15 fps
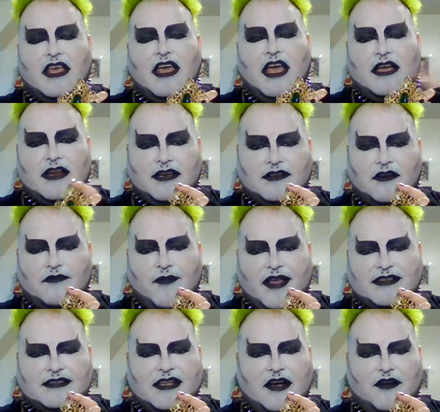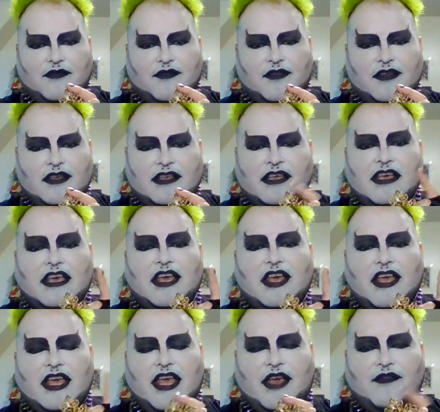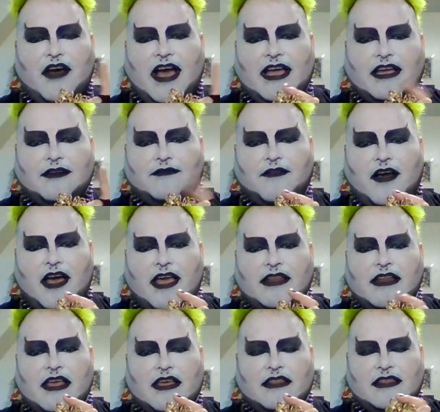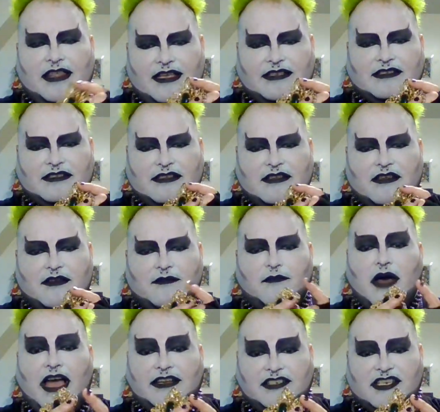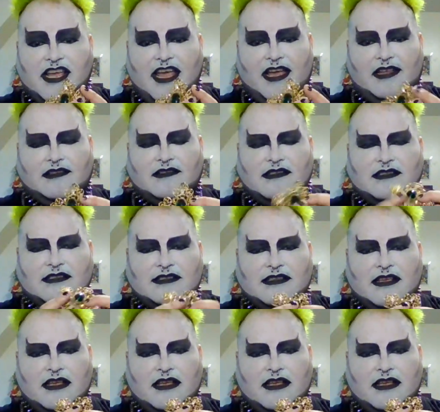And I told myself, if I could find my chains,